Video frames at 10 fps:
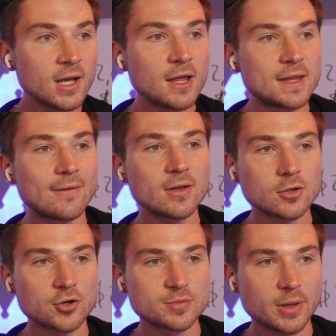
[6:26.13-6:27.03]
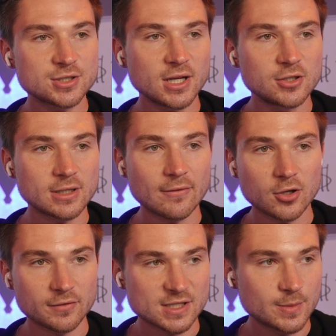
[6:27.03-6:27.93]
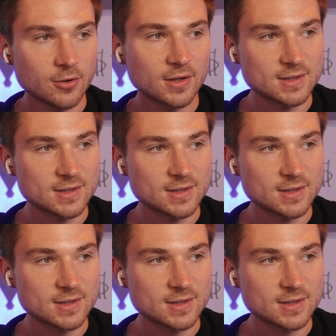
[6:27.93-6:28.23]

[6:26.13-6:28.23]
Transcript: they have a large budget and don't have a lot of experience,